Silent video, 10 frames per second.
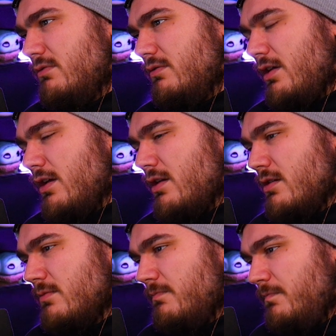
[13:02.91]

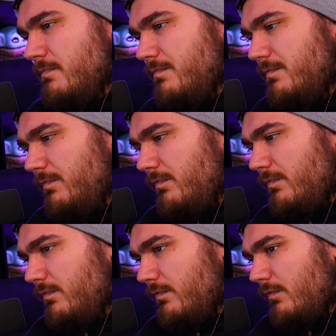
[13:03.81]
I'm
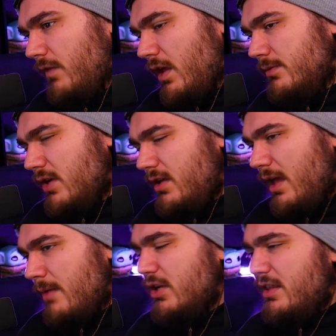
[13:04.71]
trying
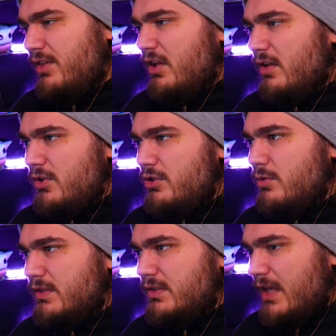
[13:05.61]
to think of the
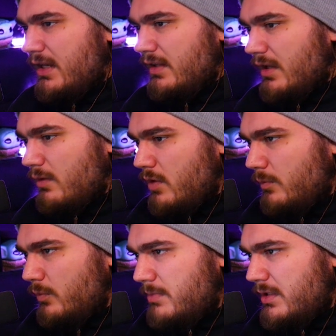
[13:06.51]
newest set and like what
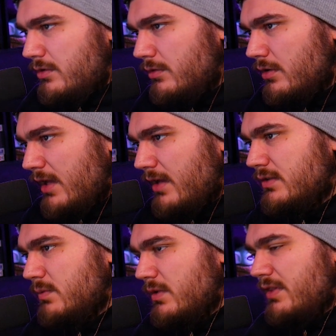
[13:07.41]
would be
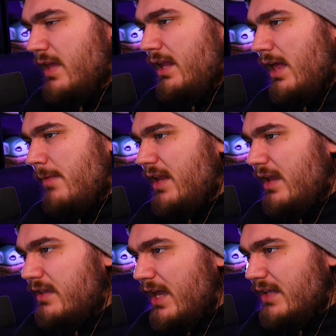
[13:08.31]
utilized with that. I mean, I
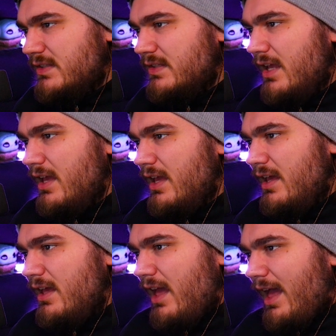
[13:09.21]
guess
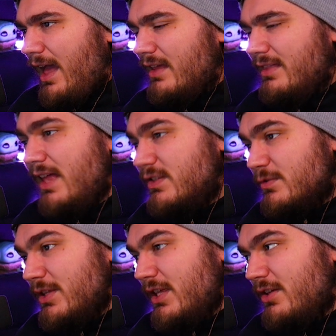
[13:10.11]
that's
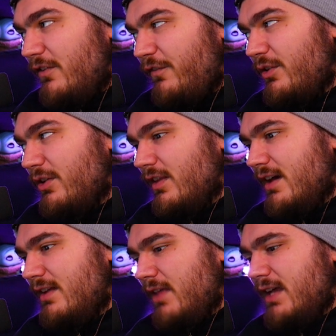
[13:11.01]
really good for a
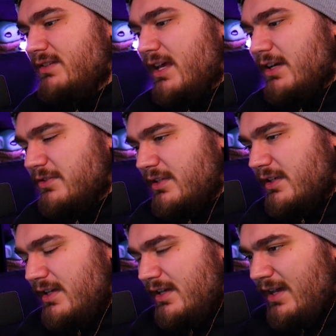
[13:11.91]
lot of decks,
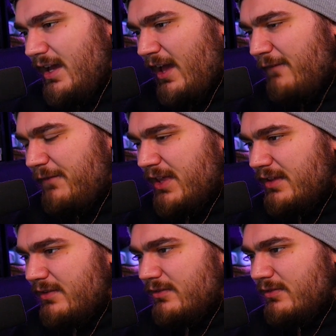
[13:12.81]
actually. I feel
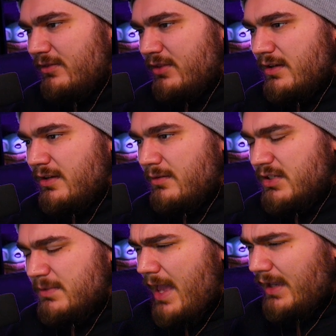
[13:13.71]
like the
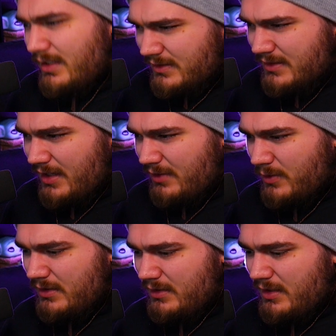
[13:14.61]
Miss Magius deck,
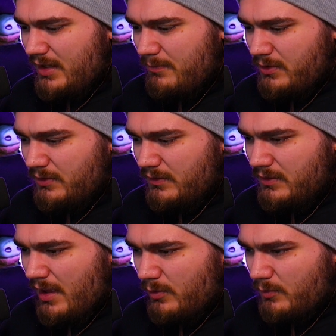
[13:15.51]
was it, that I built?
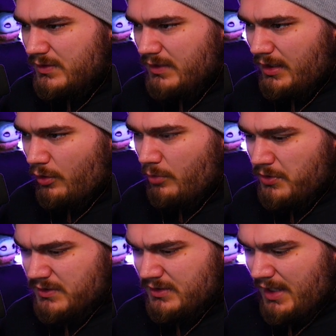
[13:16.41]
That one was like
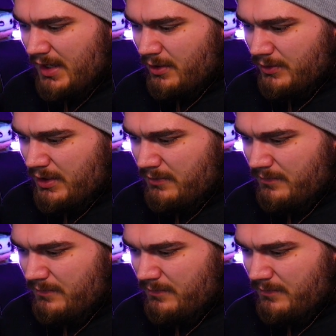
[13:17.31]
almost entirely